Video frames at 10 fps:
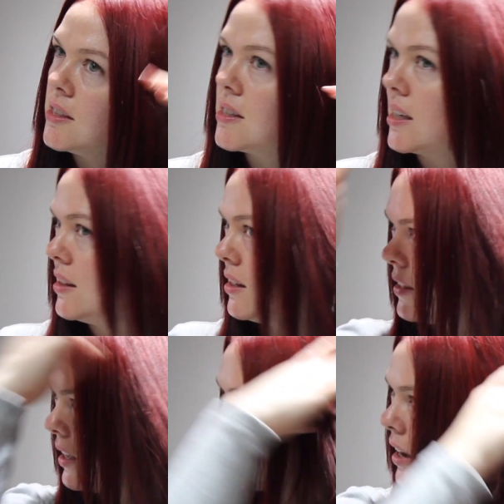see
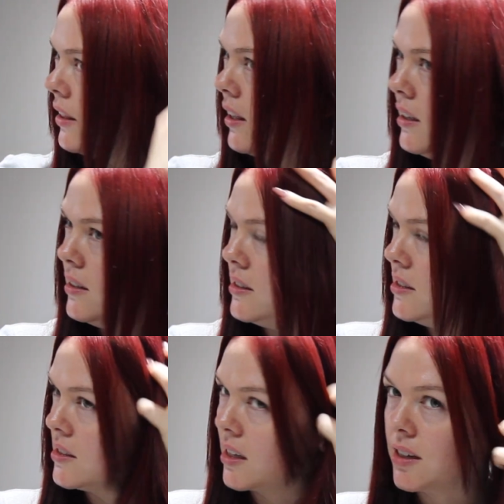that that colour
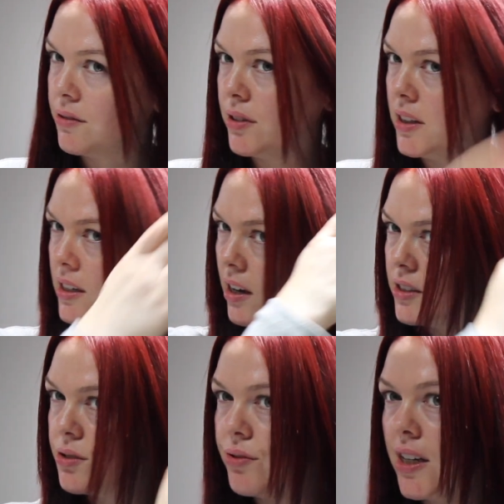is like a really
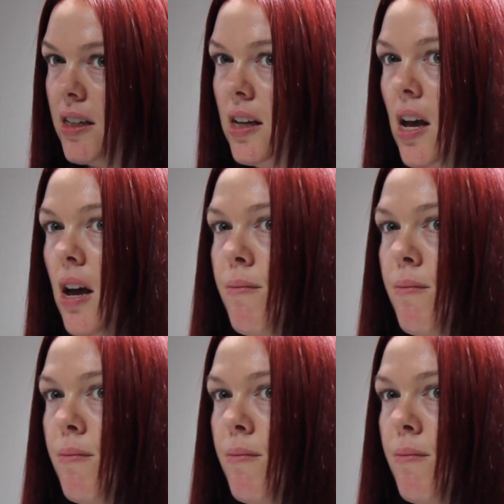nice red.